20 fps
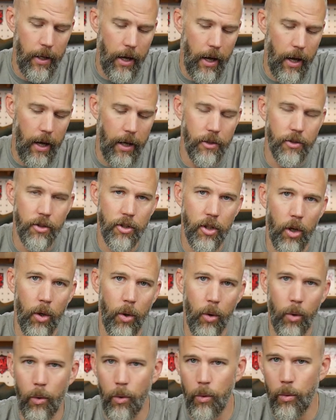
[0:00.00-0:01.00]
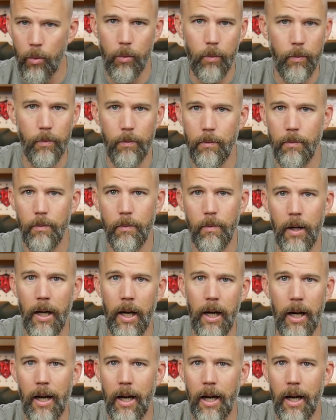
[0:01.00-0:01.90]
Uh, so I,